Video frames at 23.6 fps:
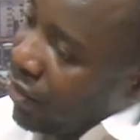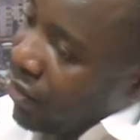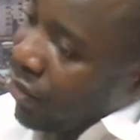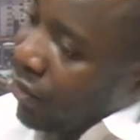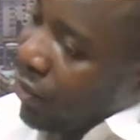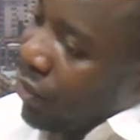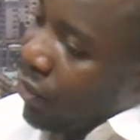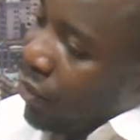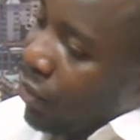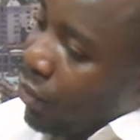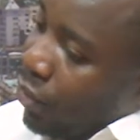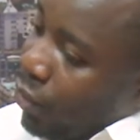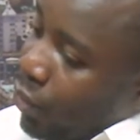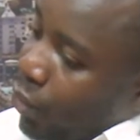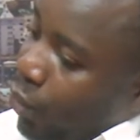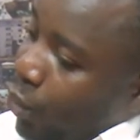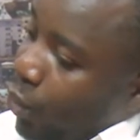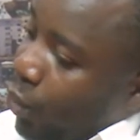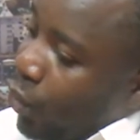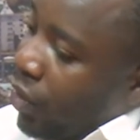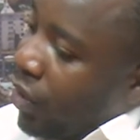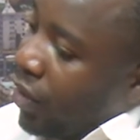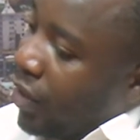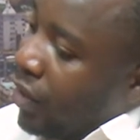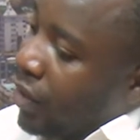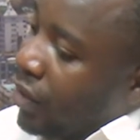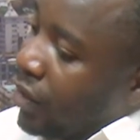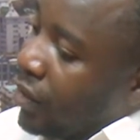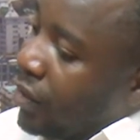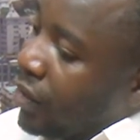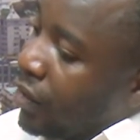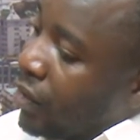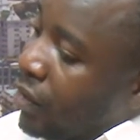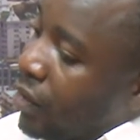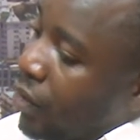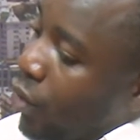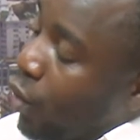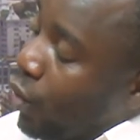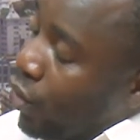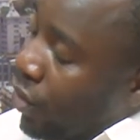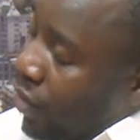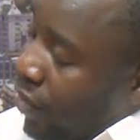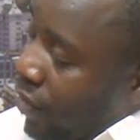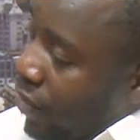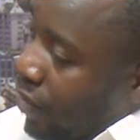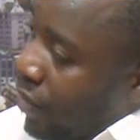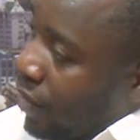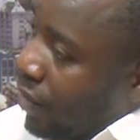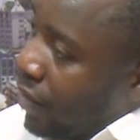mm-hmm. to his oath.